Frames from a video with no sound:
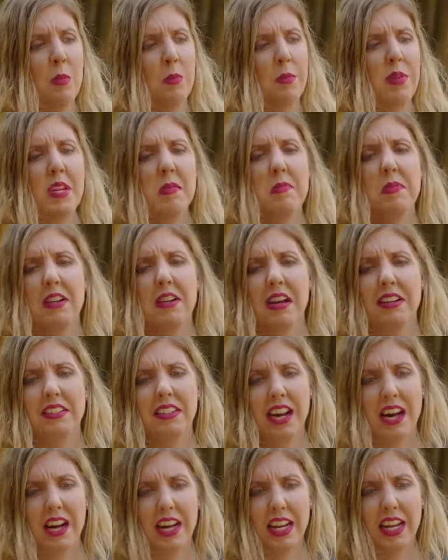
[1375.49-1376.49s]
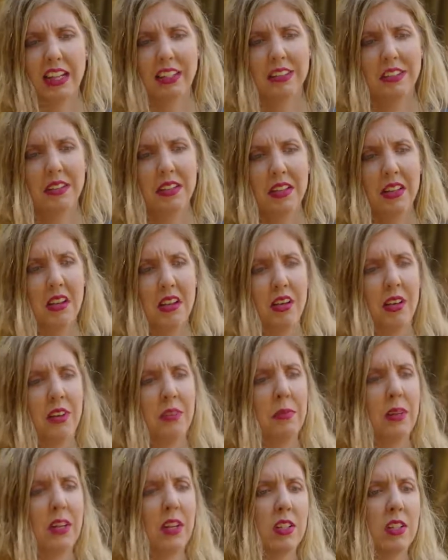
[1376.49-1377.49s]
People are dying
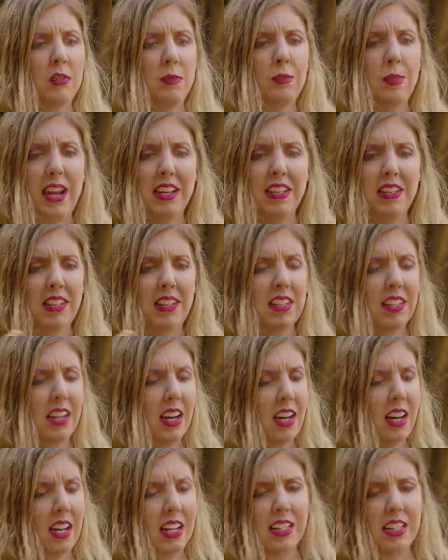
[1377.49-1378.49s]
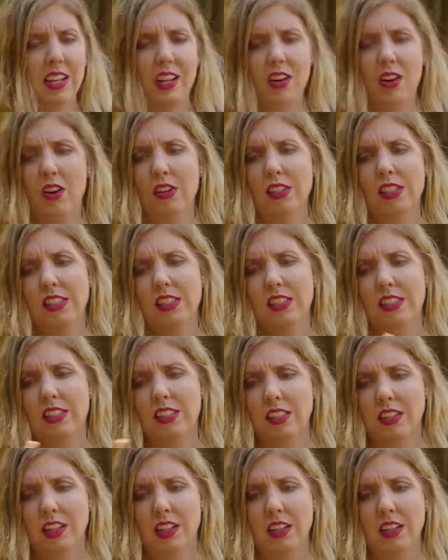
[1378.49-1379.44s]
because of pesticides and all these